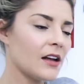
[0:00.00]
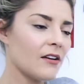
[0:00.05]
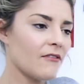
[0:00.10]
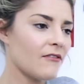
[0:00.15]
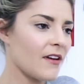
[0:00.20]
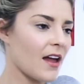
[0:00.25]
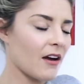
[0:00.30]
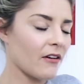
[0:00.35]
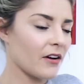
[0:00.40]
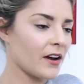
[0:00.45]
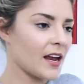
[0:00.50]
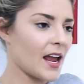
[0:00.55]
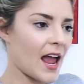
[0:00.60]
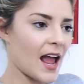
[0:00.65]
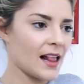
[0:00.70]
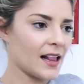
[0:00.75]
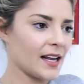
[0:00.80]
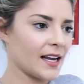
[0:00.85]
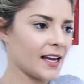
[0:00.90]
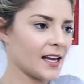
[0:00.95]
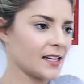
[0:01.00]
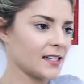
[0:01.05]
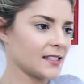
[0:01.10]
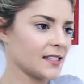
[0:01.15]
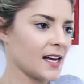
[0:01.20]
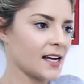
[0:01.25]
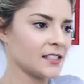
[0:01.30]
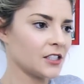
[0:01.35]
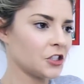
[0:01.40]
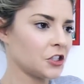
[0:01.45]
very elegant
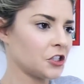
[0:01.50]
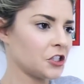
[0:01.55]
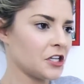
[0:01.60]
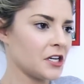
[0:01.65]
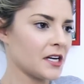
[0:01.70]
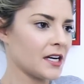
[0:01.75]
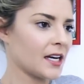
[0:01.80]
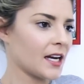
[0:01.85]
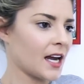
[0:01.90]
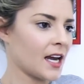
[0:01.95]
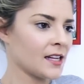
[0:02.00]
and chic